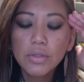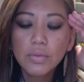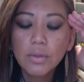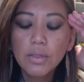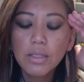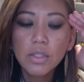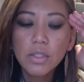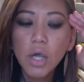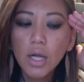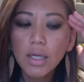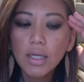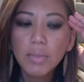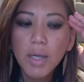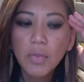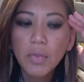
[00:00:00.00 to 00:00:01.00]
when they
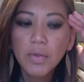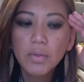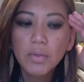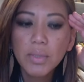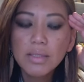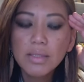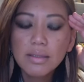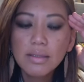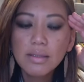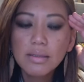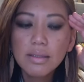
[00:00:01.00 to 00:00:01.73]
talk about their business,